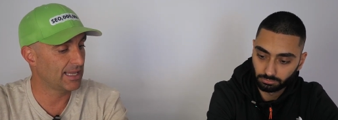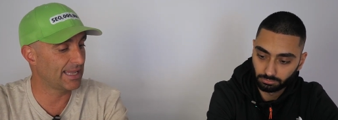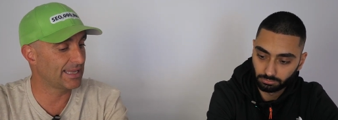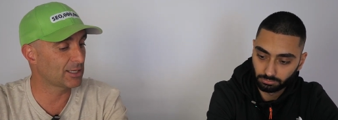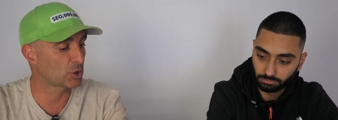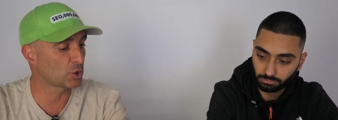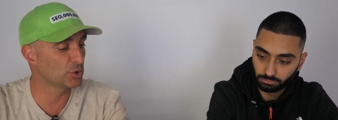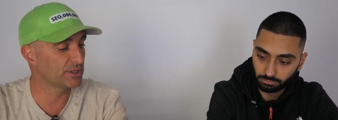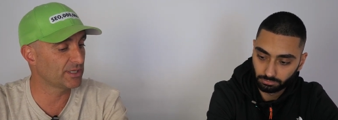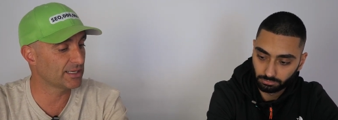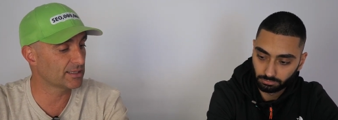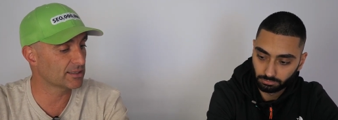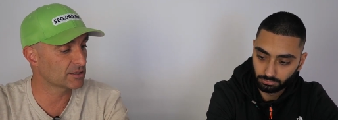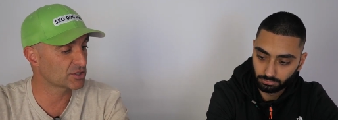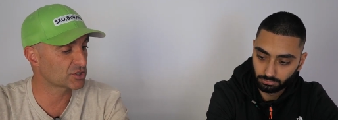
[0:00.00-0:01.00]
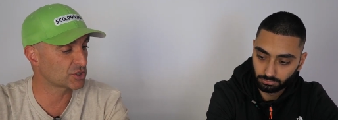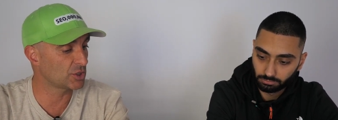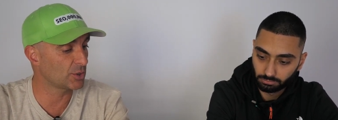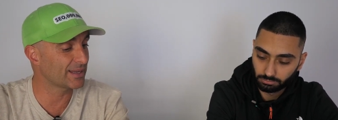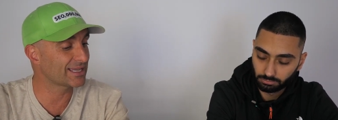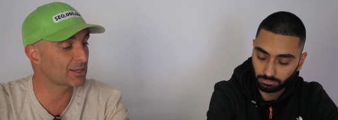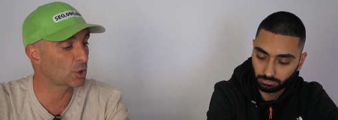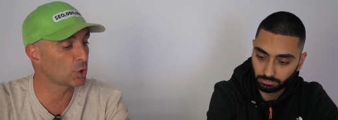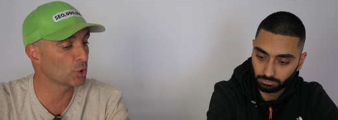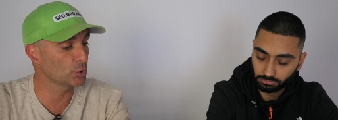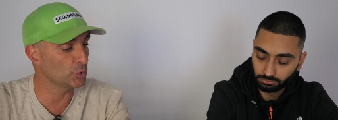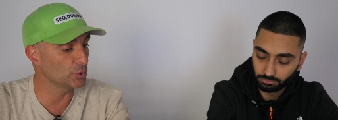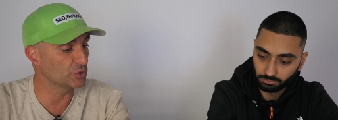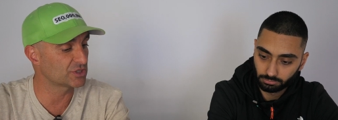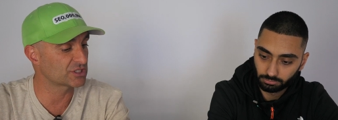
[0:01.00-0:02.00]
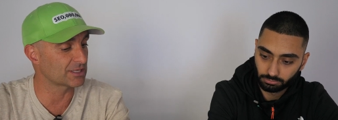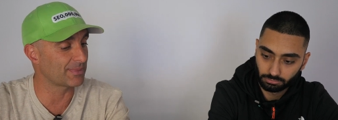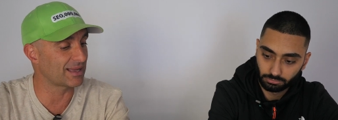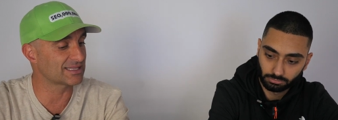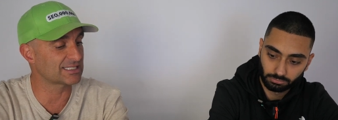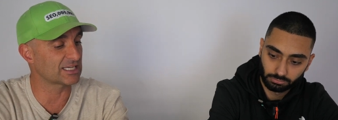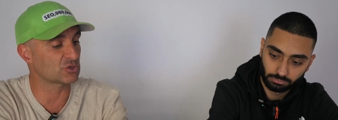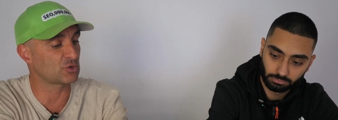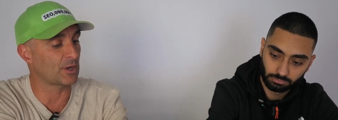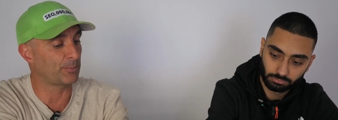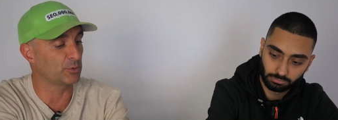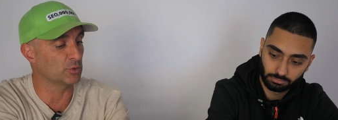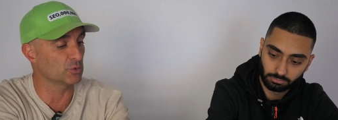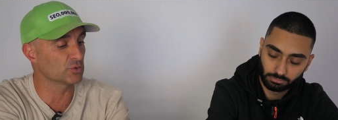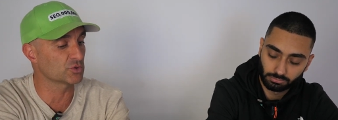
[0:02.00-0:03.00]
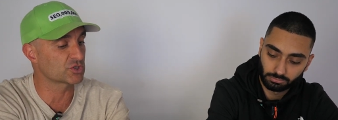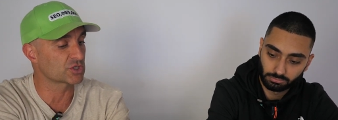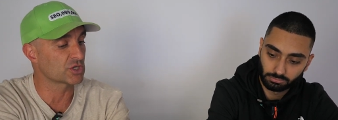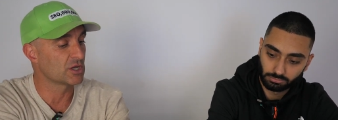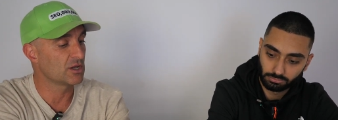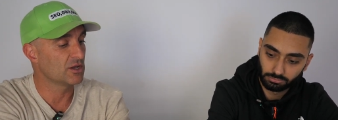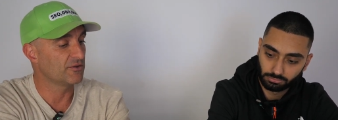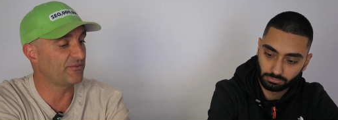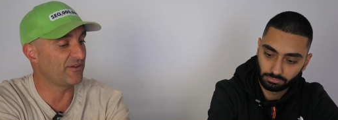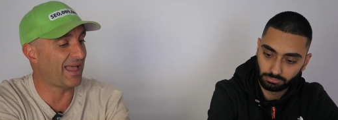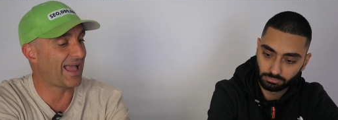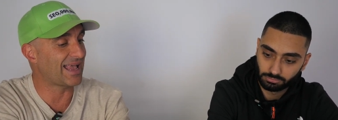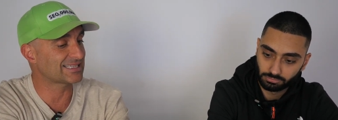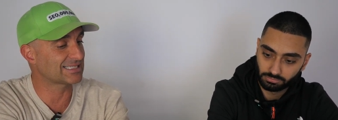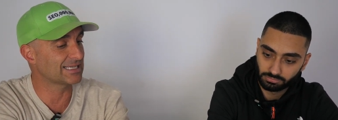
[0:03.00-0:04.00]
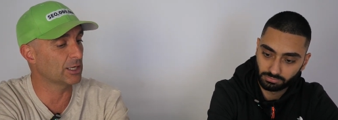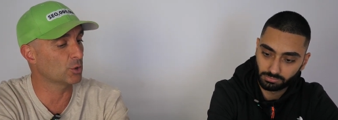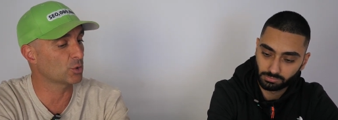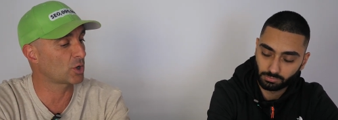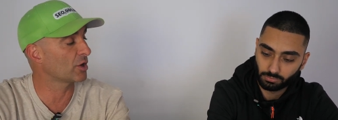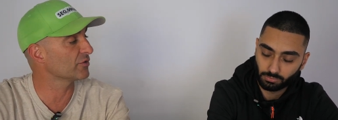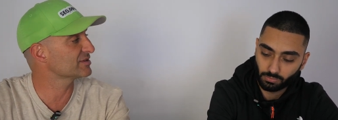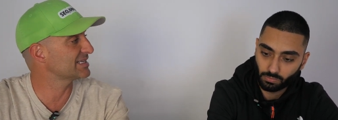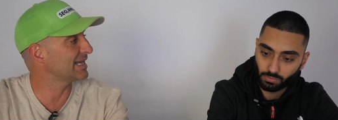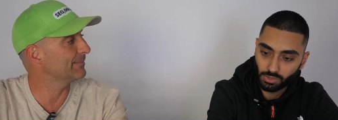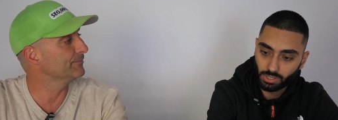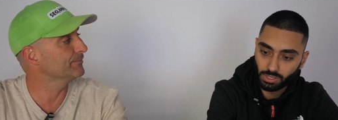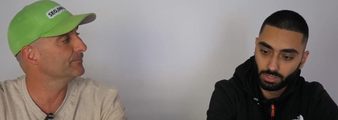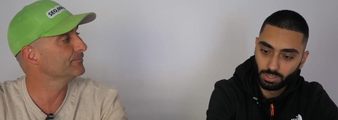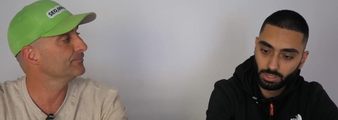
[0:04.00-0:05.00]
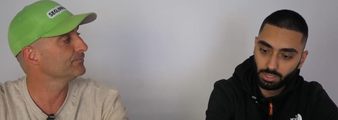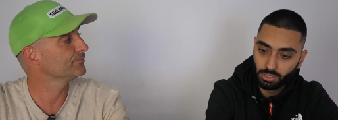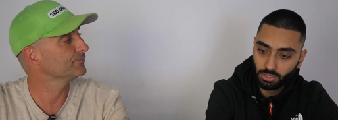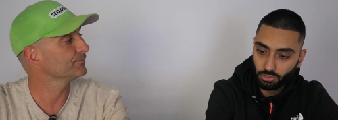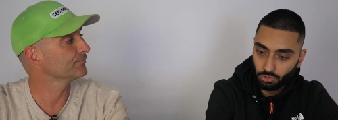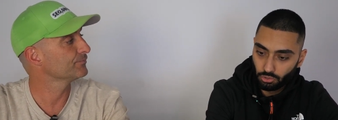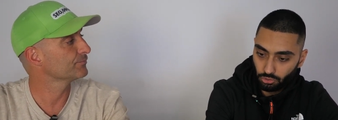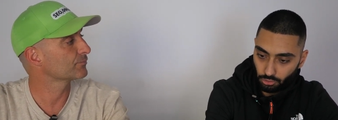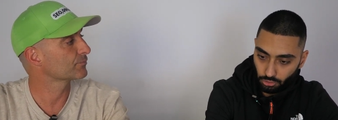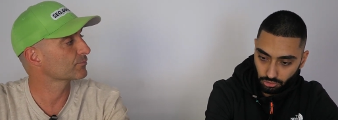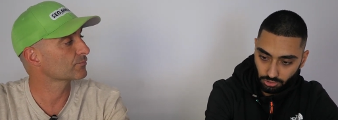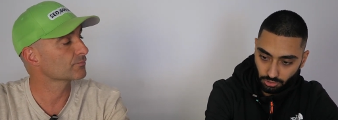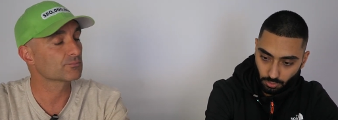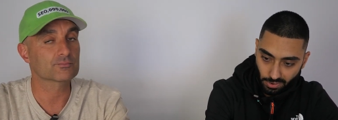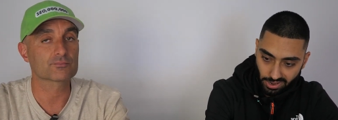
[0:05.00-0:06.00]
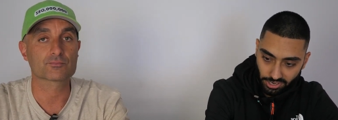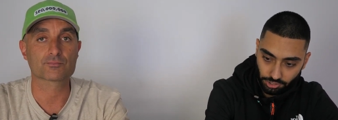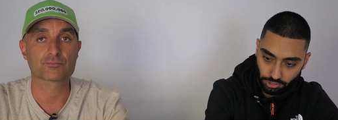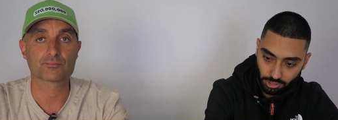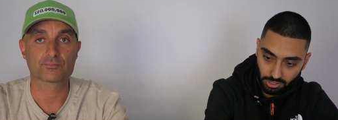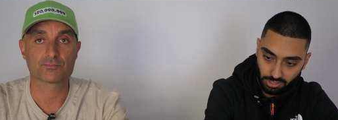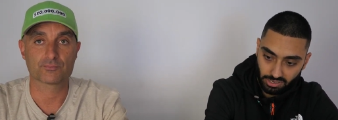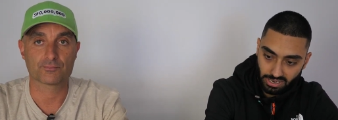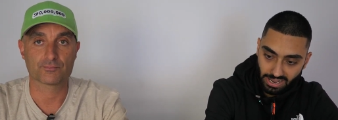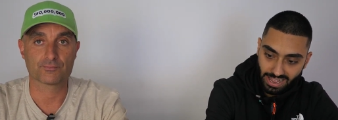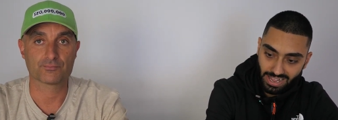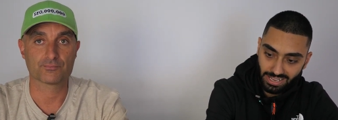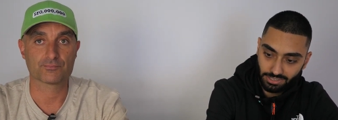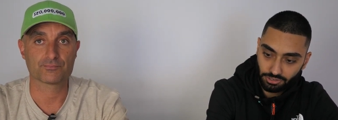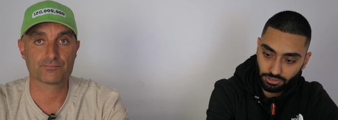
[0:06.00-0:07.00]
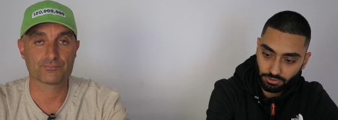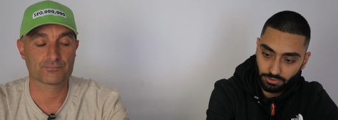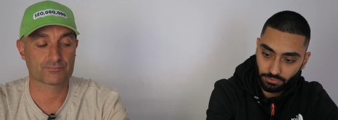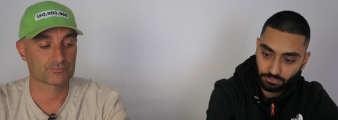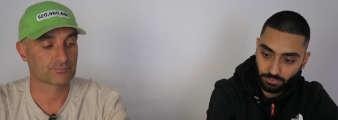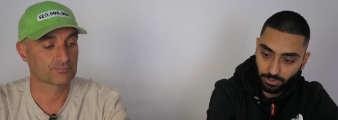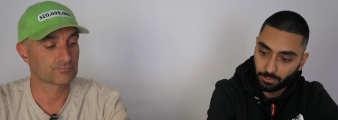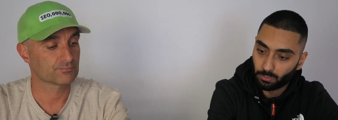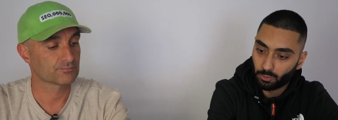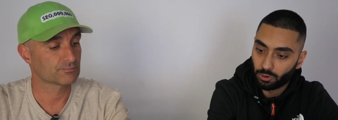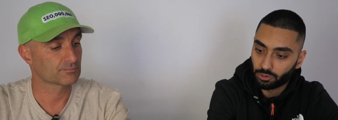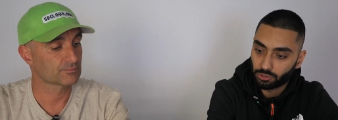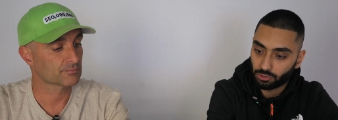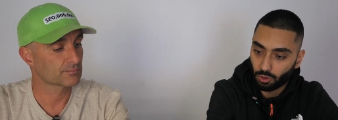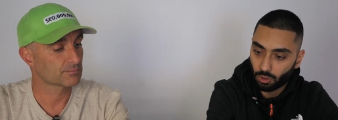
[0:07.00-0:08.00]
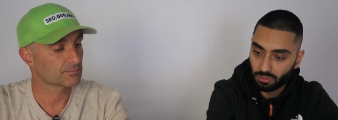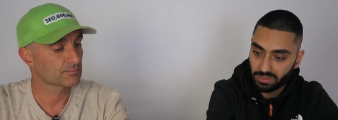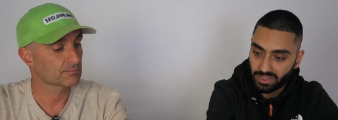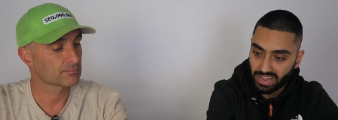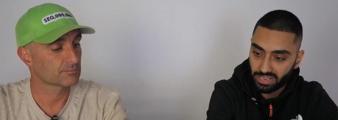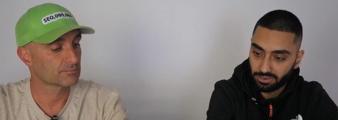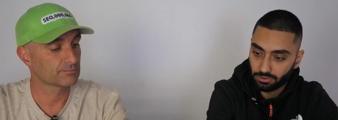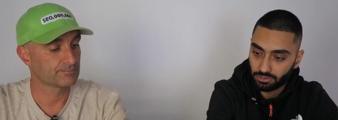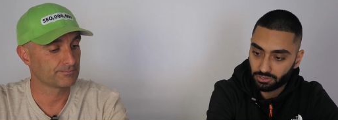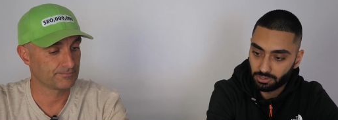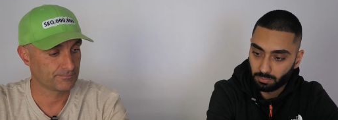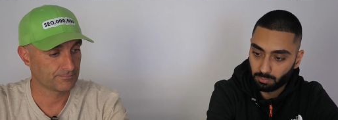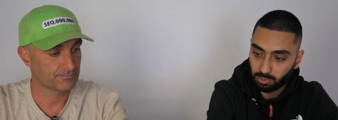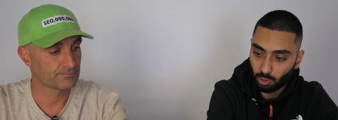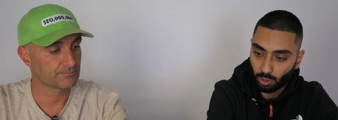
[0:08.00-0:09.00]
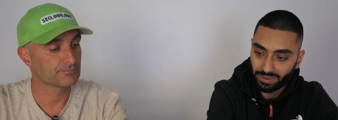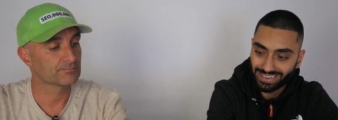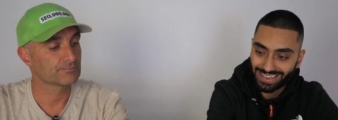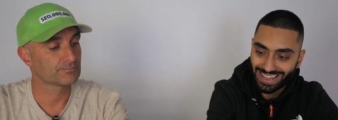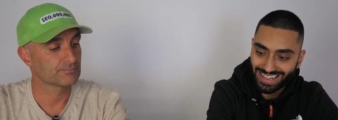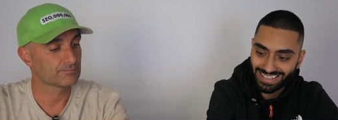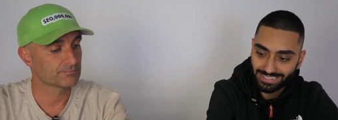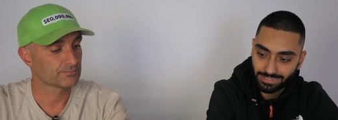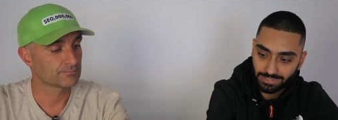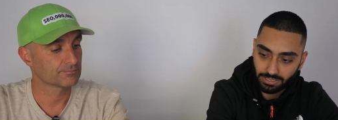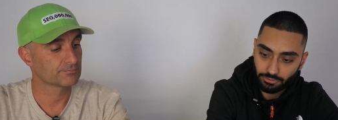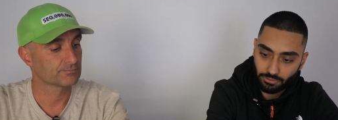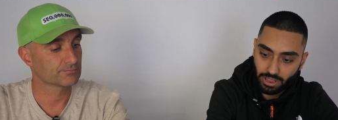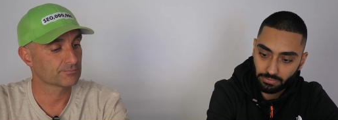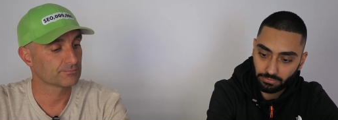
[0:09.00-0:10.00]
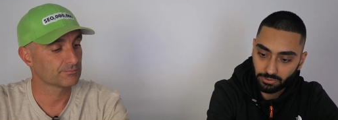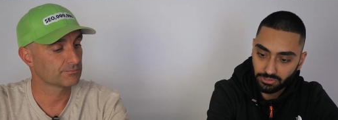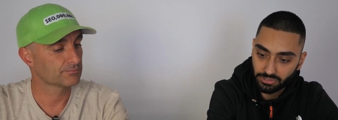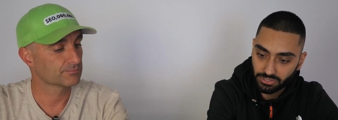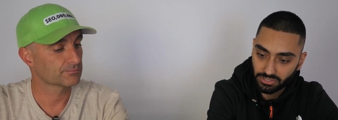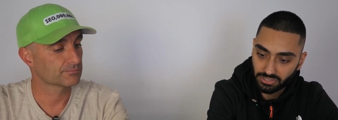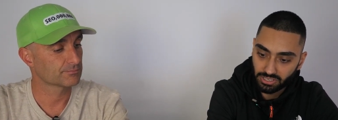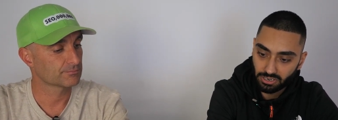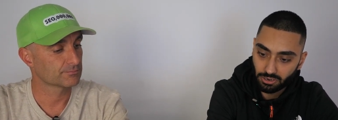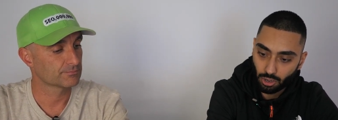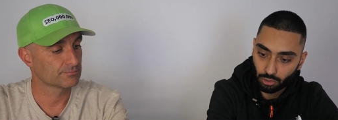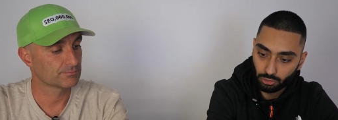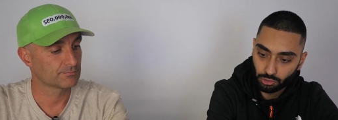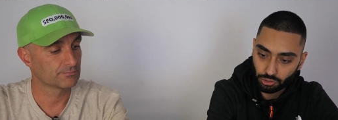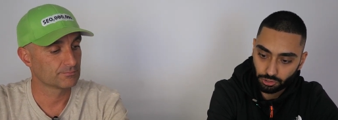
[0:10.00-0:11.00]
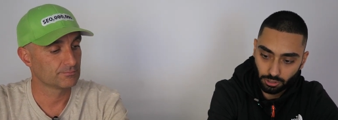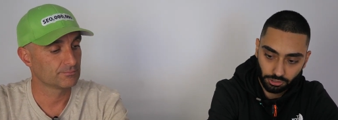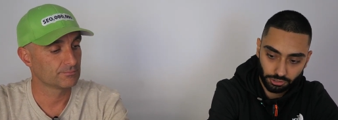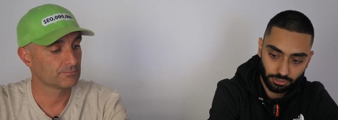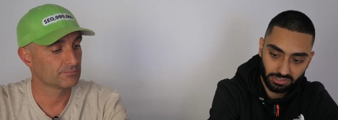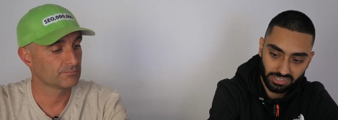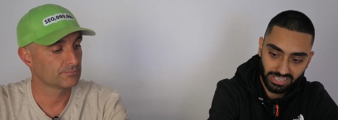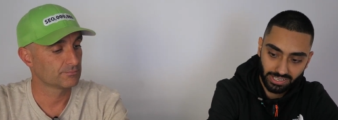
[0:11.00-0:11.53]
Speaker 1: including to include semantic triples for SEO content?
Speaker 2: Using question answering frameworks on the headers and employing entity references and unstructured